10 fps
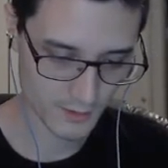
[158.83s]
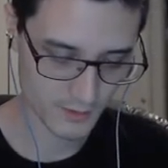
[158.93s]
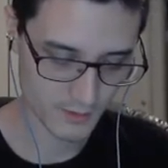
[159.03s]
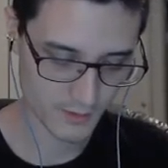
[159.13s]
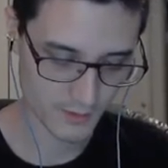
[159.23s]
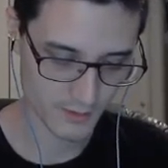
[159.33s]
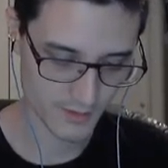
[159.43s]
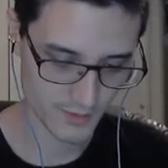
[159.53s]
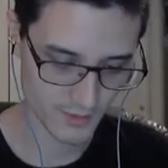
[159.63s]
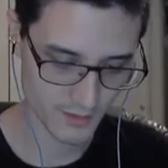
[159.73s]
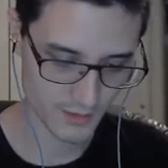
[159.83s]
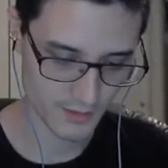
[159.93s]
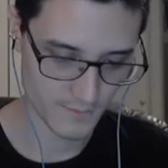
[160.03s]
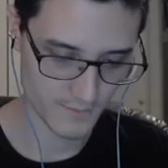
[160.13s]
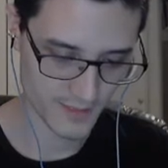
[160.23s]
Okay, also did
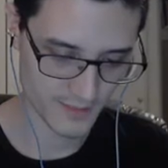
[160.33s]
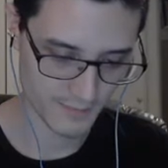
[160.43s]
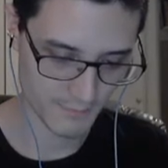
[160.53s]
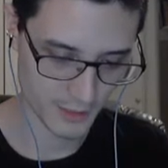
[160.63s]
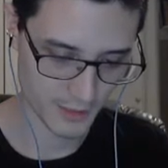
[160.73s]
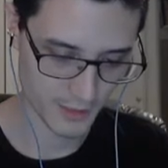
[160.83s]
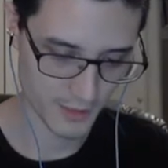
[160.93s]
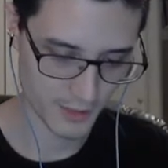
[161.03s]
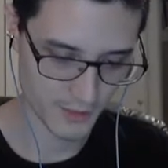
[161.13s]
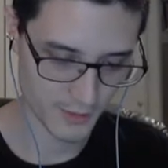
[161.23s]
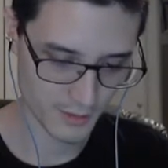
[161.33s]
not much,